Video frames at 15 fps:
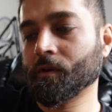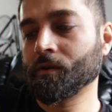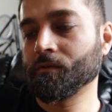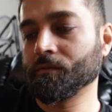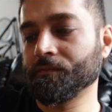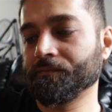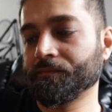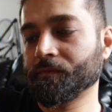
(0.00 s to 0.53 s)

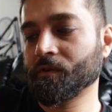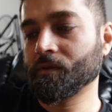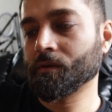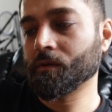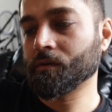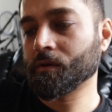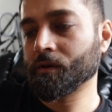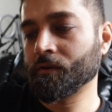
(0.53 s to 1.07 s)
Cool.
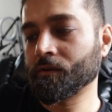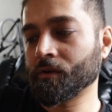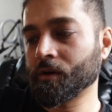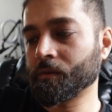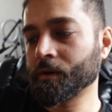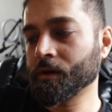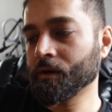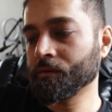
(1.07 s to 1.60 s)
So
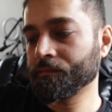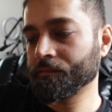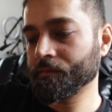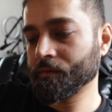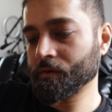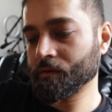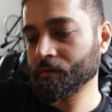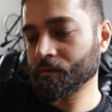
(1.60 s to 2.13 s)
here we go.
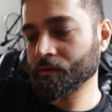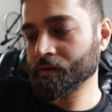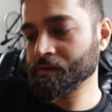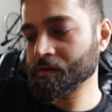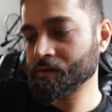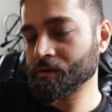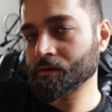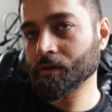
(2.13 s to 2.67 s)
So
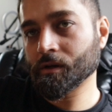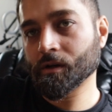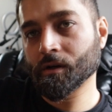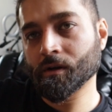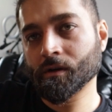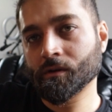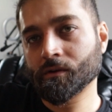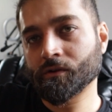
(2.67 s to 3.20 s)
let's just
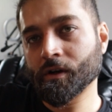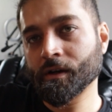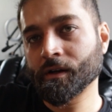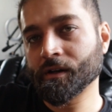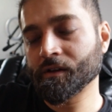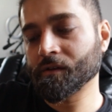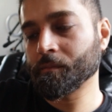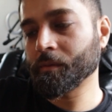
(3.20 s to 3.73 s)
try
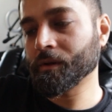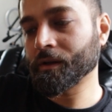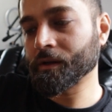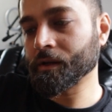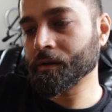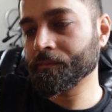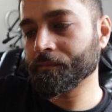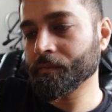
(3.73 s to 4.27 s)
not to spill
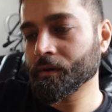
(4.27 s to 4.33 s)
any.